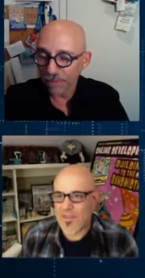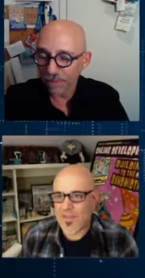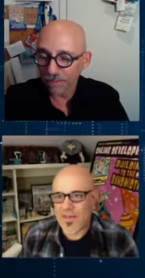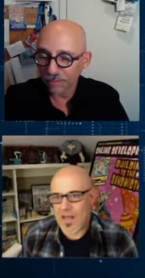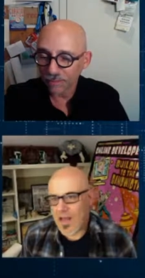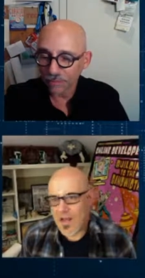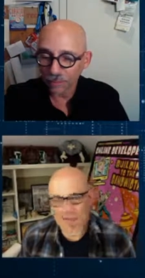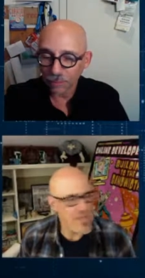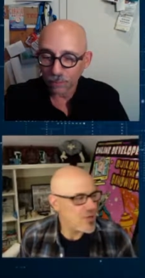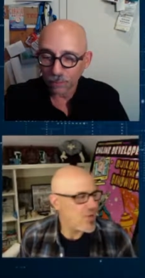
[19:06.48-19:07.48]
Speaker 1: think you're right.
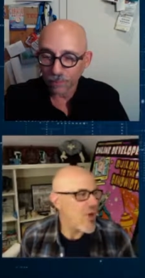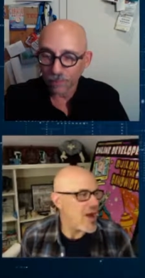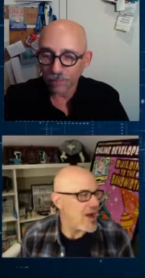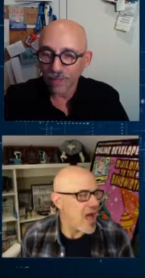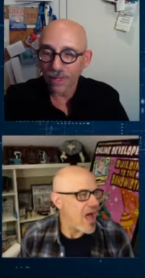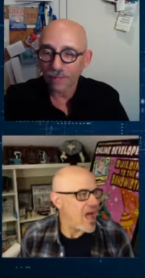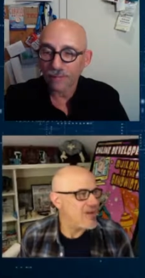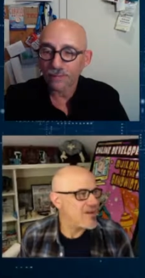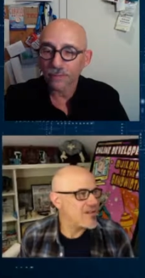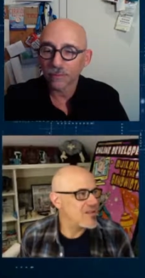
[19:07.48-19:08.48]
I think
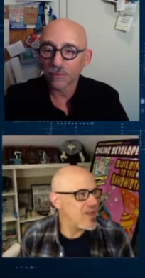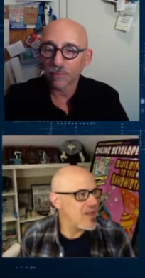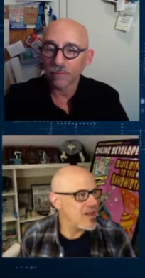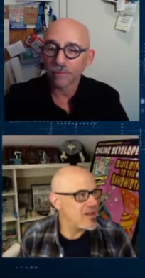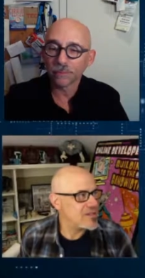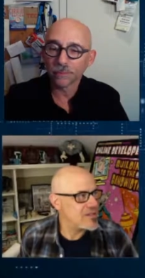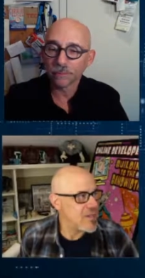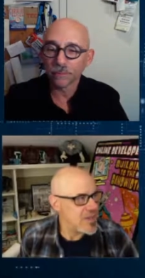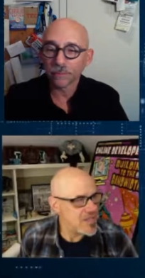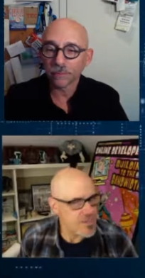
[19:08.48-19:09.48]
some of this
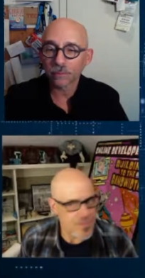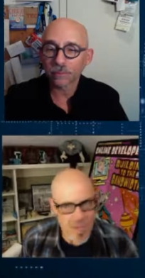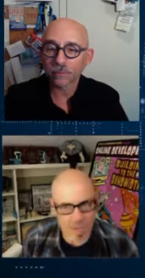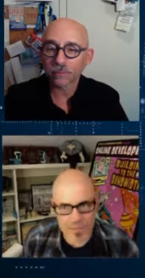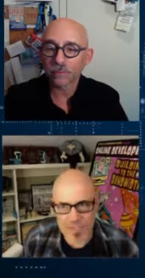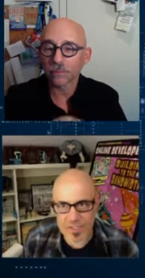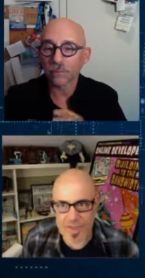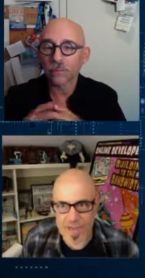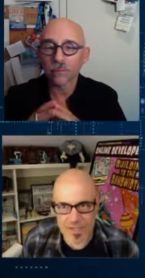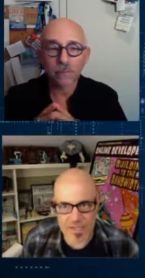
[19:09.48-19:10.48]
becomes semantic in
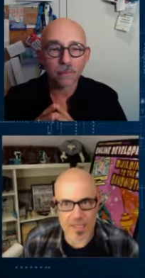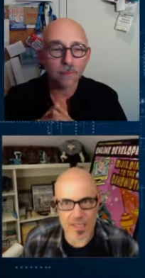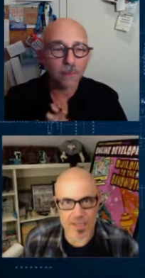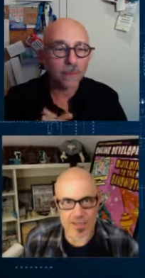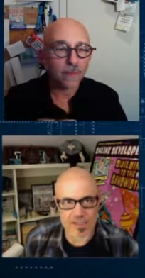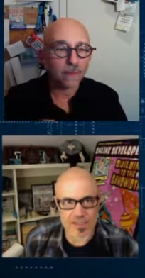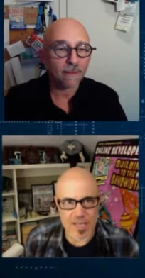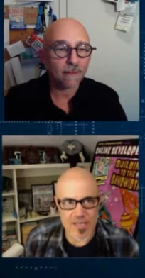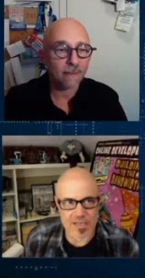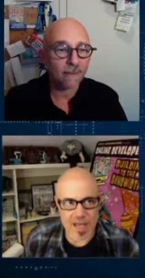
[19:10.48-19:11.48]
the sense that
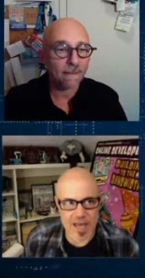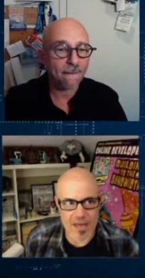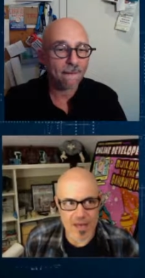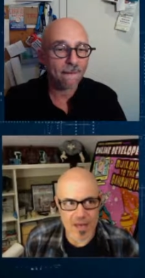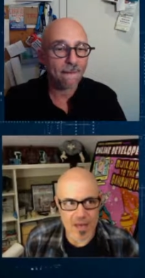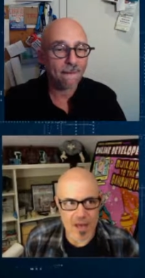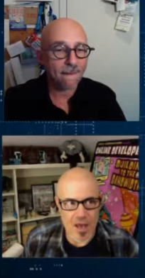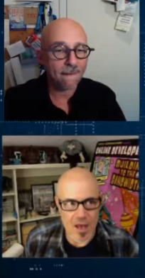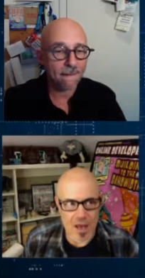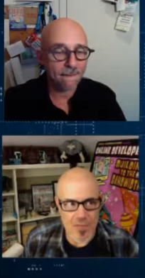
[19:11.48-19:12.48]
um,
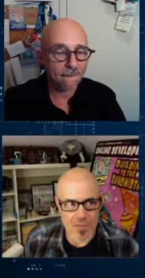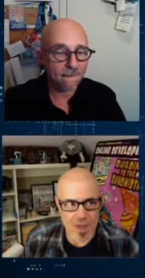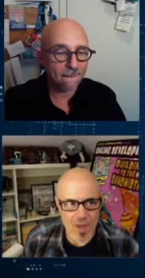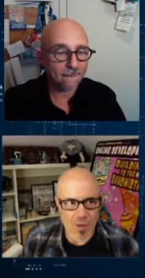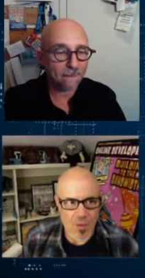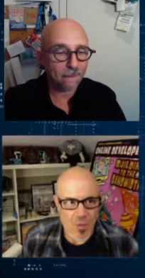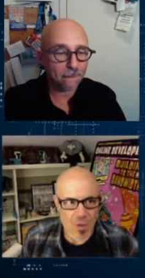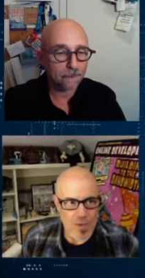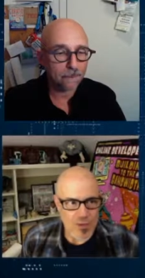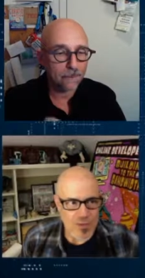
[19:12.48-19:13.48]
what used to
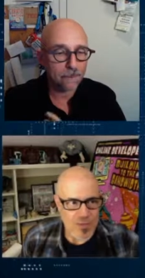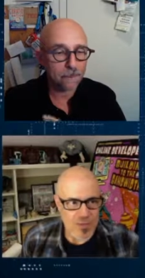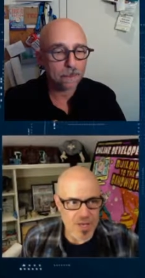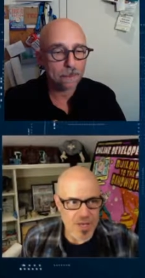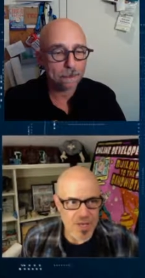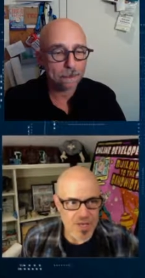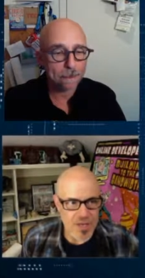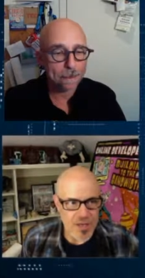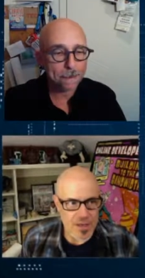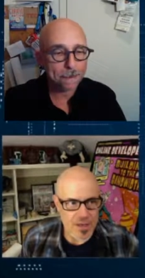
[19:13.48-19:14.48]
be
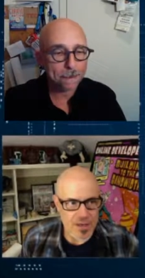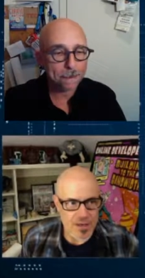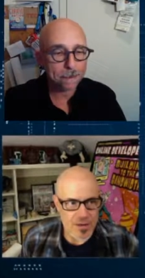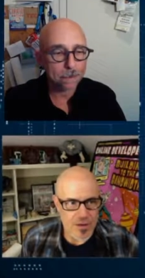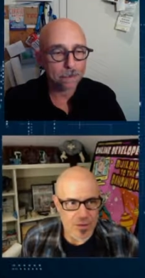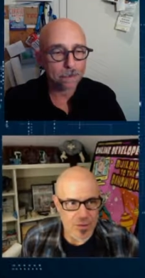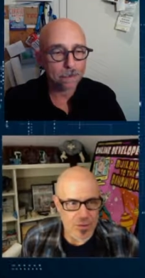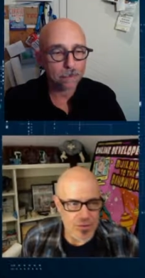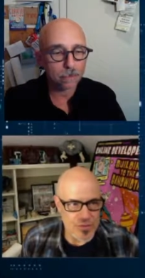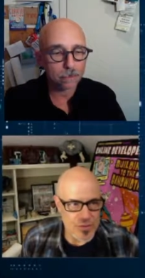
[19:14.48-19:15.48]
news or
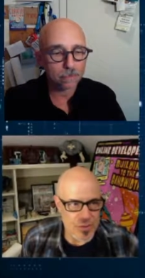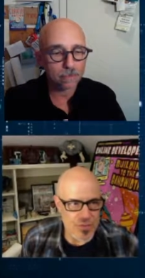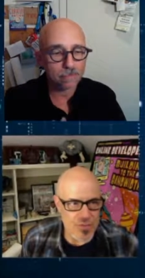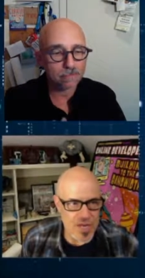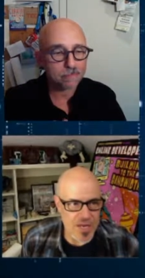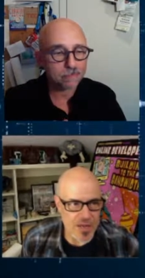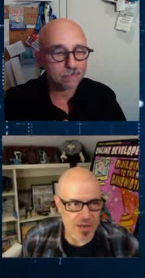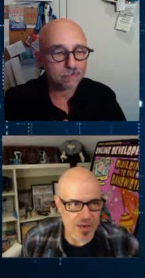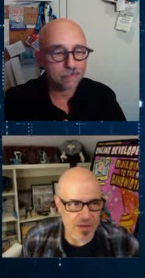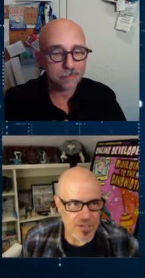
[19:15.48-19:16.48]
media
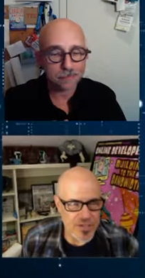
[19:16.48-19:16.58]
literacy